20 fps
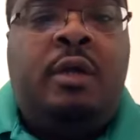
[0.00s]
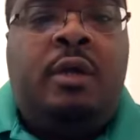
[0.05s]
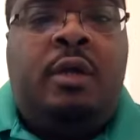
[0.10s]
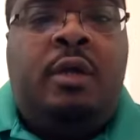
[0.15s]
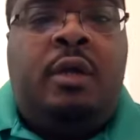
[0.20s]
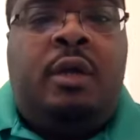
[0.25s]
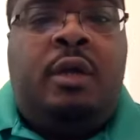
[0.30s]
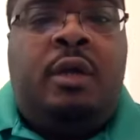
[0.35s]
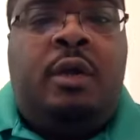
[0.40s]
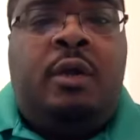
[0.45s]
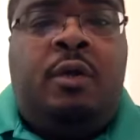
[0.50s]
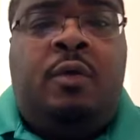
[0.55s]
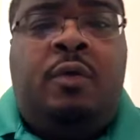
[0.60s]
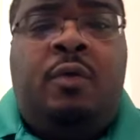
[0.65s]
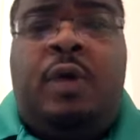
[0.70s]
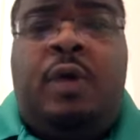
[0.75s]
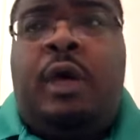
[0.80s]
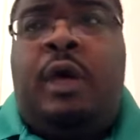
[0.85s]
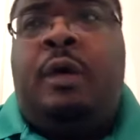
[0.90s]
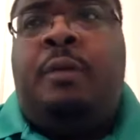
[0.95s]
You
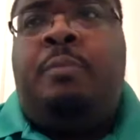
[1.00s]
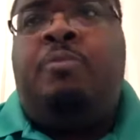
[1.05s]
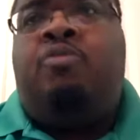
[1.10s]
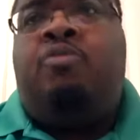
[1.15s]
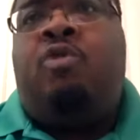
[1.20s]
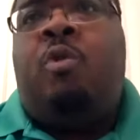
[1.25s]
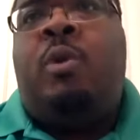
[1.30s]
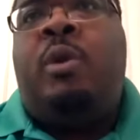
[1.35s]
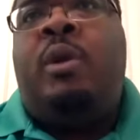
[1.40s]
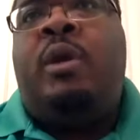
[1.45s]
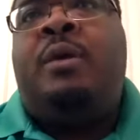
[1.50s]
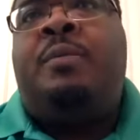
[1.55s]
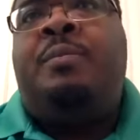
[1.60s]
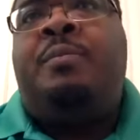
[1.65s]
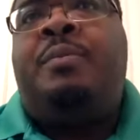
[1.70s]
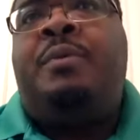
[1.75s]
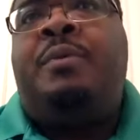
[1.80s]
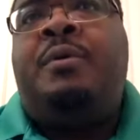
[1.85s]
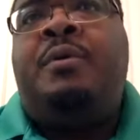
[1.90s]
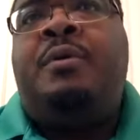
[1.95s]
know, growing up
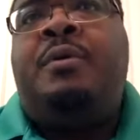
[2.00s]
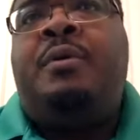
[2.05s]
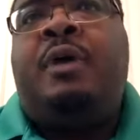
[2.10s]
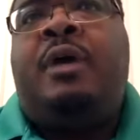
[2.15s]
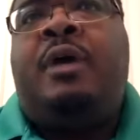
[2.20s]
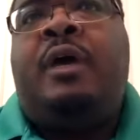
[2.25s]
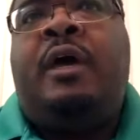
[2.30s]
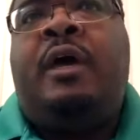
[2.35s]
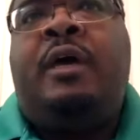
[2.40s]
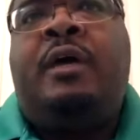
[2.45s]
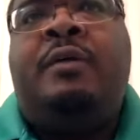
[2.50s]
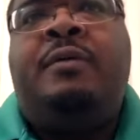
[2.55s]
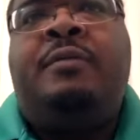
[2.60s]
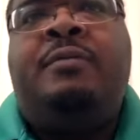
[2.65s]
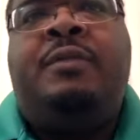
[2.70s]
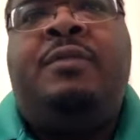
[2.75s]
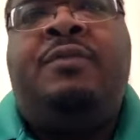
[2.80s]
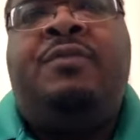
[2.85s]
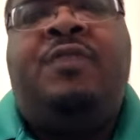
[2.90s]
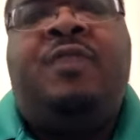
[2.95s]

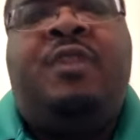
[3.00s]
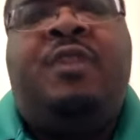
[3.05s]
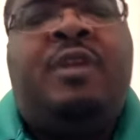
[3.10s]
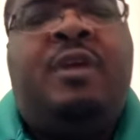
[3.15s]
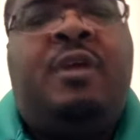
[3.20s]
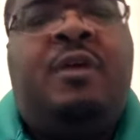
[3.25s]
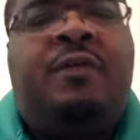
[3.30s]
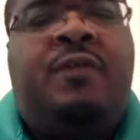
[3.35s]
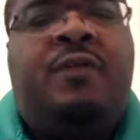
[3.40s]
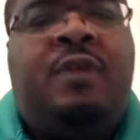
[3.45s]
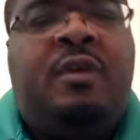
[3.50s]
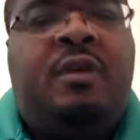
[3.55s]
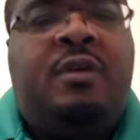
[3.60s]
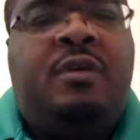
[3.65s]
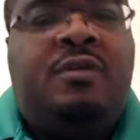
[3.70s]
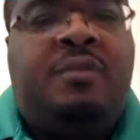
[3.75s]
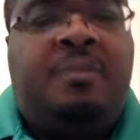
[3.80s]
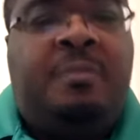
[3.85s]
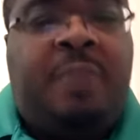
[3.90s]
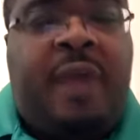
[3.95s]
in Philadelphia
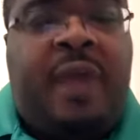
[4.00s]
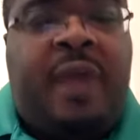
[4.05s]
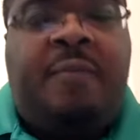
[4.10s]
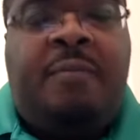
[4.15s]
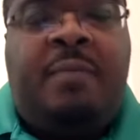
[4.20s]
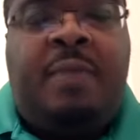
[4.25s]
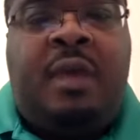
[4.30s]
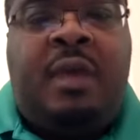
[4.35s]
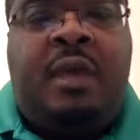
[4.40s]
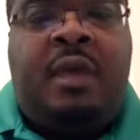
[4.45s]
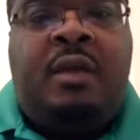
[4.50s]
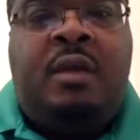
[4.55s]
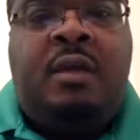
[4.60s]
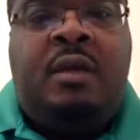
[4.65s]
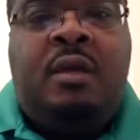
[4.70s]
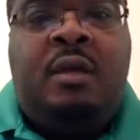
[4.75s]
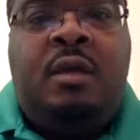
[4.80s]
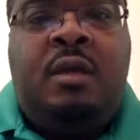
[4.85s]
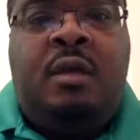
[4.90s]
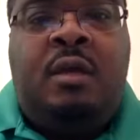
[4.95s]
as a Black man,
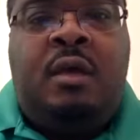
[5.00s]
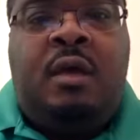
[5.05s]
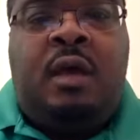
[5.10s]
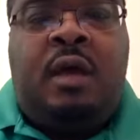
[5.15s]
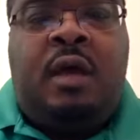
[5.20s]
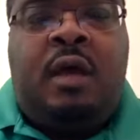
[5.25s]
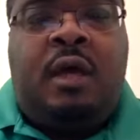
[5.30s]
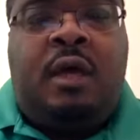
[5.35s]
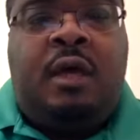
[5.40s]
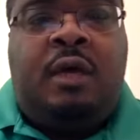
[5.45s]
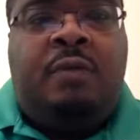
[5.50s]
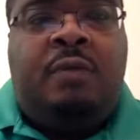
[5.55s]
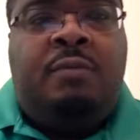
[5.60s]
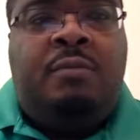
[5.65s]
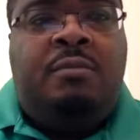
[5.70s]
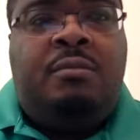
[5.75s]
uh,